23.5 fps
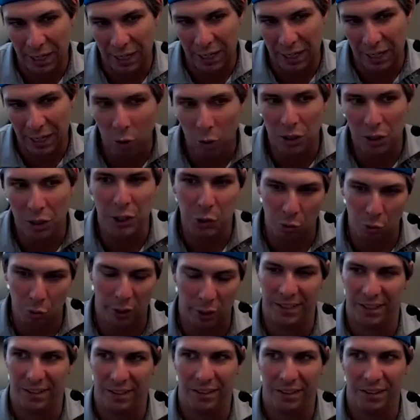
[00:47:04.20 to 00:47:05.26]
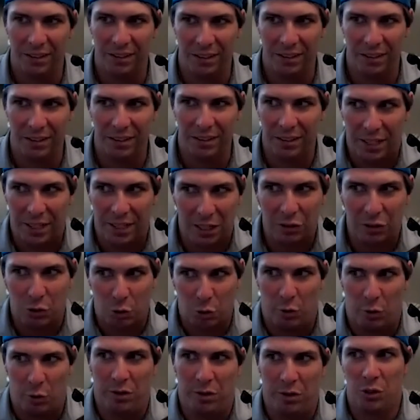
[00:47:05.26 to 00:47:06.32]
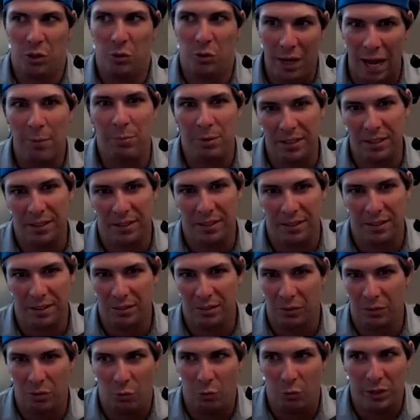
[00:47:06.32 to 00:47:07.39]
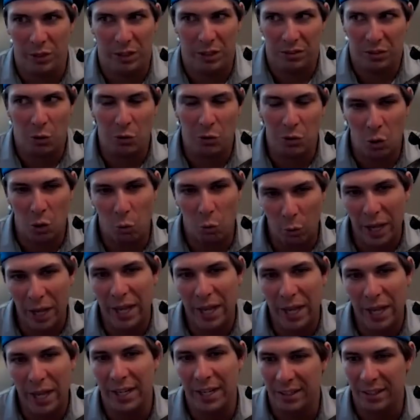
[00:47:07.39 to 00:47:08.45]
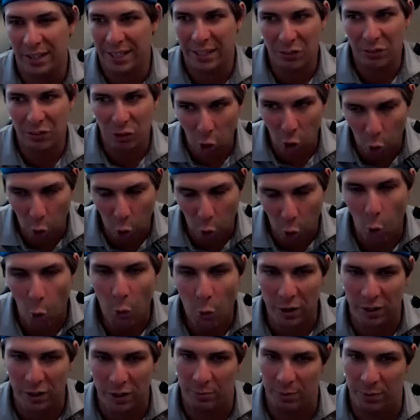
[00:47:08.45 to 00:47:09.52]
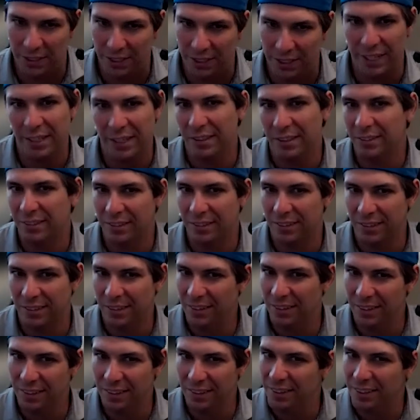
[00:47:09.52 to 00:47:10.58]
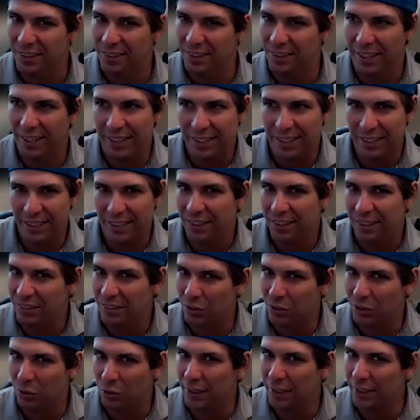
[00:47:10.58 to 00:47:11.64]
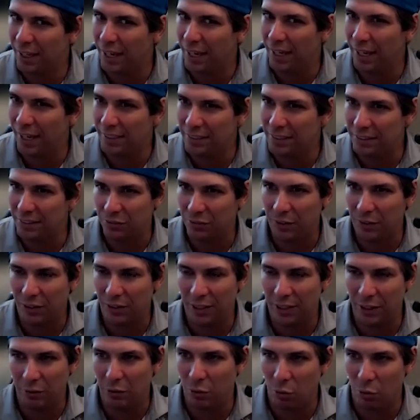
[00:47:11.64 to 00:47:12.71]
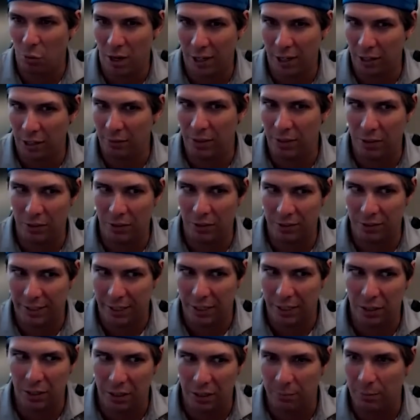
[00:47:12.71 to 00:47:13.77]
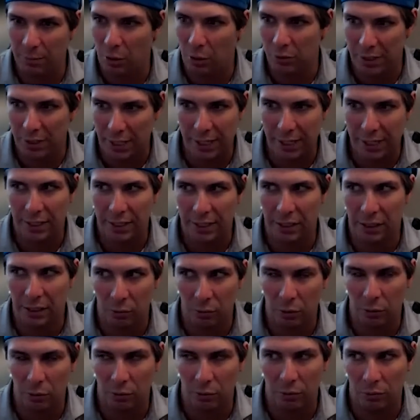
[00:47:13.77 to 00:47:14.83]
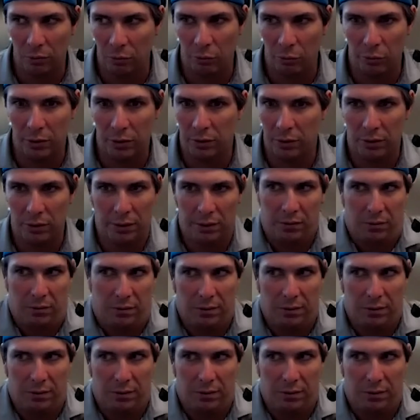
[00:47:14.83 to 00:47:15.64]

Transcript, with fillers: you try to avoid it, it's going to happen. We just don't know when, and that's always been the case right so like I, I just felt like we were walking around scared about dying when we it